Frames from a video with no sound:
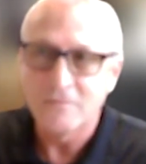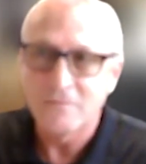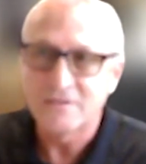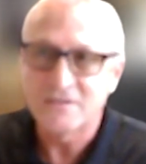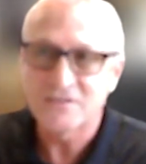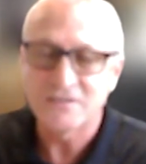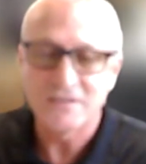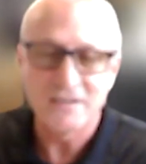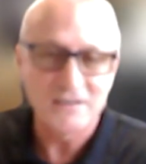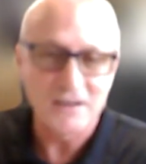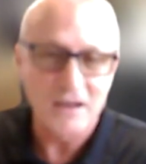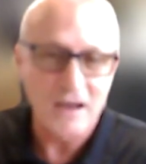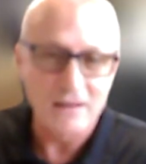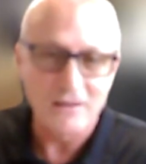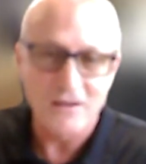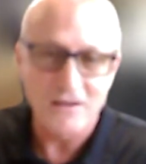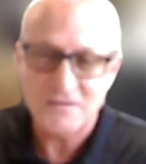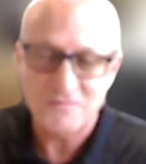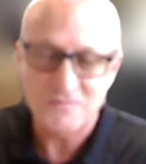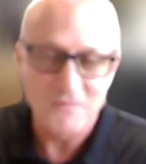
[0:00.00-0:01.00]
Just didn't, I
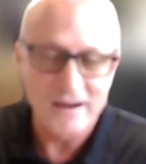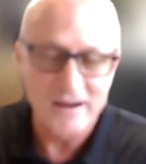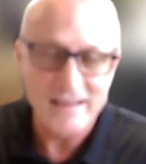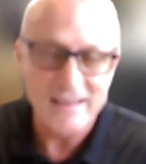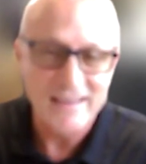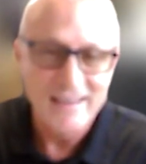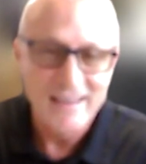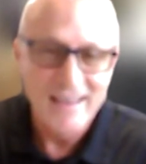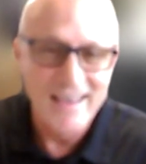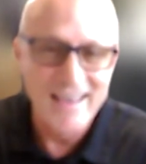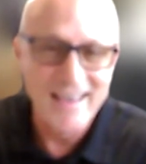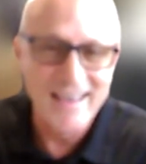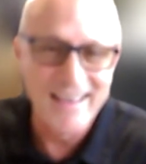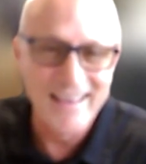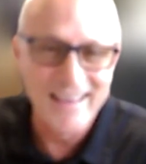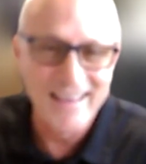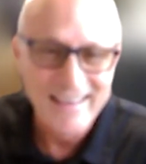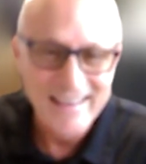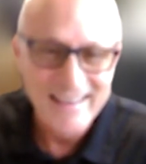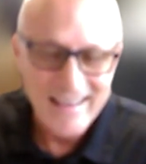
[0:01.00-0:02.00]
lost money
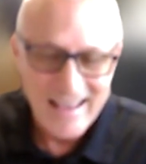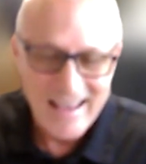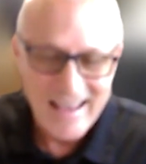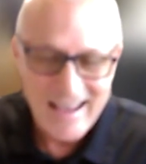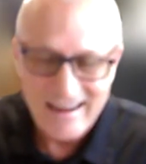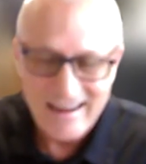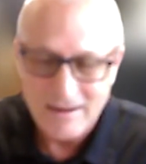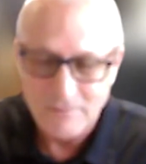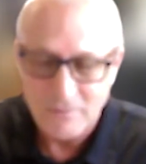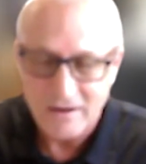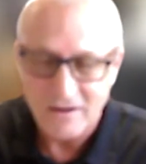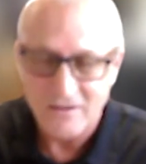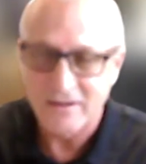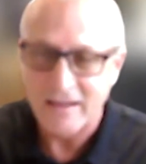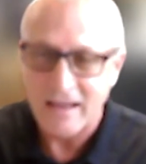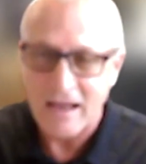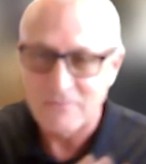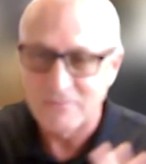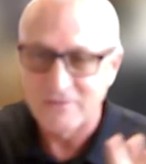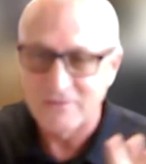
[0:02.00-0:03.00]
and I'm like,
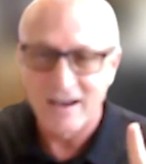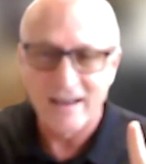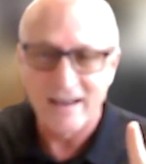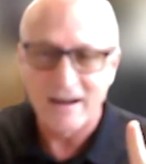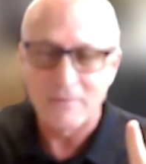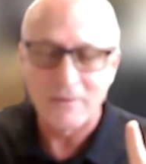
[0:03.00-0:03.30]
okay, I'm done.